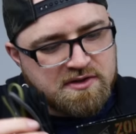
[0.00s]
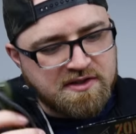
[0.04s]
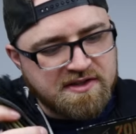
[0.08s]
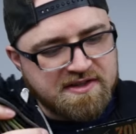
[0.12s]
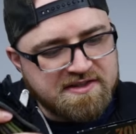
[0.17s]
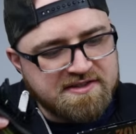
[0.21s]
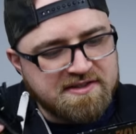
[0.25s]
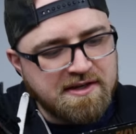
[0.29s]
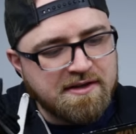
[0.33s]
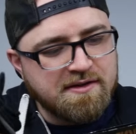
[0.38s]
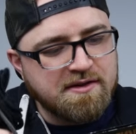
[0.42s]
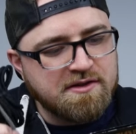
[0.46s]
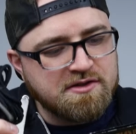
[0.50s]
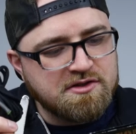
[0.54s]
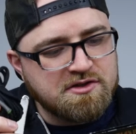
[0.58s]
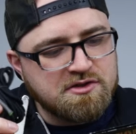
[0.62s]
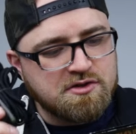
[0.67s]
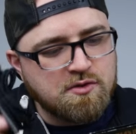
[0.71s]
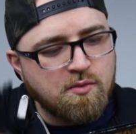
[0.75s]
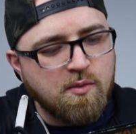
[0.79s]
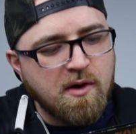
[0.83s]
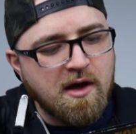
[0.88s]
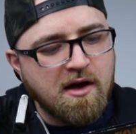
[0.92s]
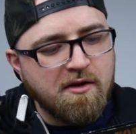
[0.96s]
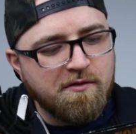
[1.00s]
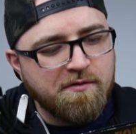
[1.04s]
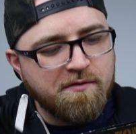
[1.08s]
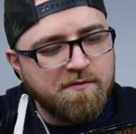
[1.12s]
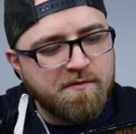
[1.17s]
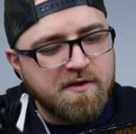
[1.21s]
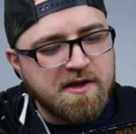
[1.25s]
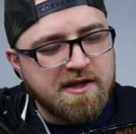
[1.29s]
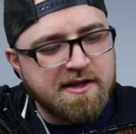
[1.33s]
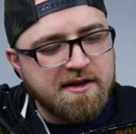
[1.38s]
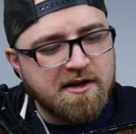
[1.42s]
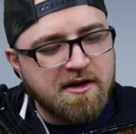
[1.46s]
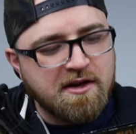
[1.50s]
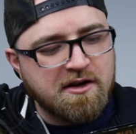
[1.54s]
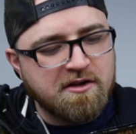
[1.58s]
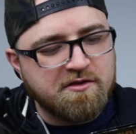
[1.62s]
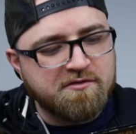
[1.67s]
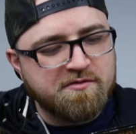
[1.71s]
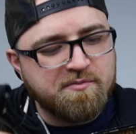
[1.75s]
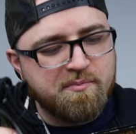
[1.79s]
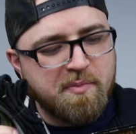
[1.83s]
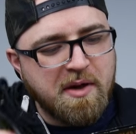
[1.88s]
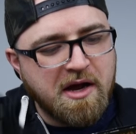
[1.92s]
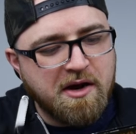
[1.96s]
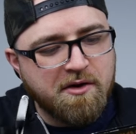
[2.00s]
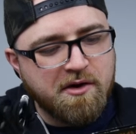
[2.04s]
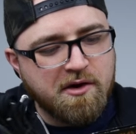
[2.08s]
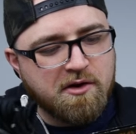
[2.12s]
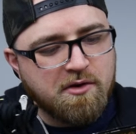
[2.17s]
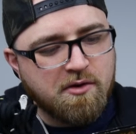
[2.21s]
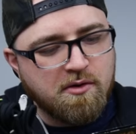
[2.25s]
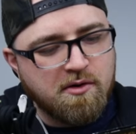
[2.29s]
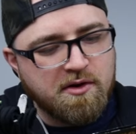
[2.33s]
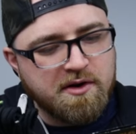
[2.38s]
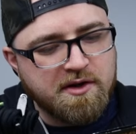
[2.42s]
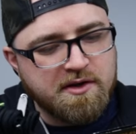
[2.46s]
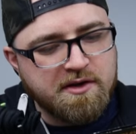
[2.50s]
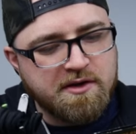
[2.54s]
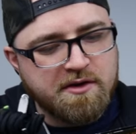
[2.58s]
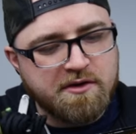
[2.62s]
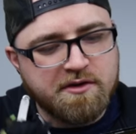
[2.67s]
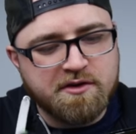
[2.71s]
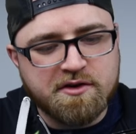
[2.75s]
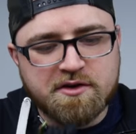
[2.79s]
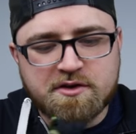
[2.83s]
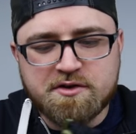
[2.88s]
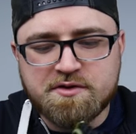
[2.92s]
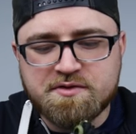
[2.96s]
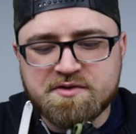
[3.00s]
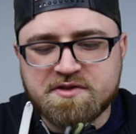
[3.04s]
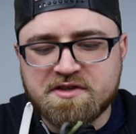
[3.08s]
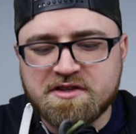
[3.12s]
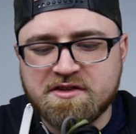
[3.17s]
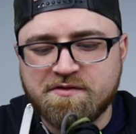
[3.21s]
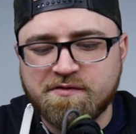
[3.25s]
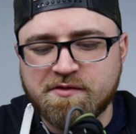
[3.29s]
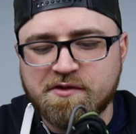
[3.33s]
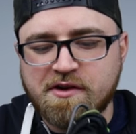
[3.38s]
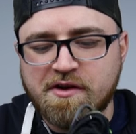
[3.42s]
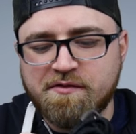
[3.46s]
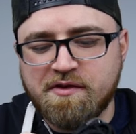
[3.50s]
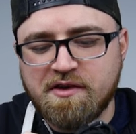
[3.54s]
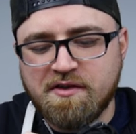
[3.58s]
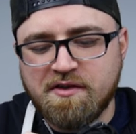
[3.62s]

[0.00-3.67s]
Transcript: So they say there's 12 feet of paracord in here. You can use this for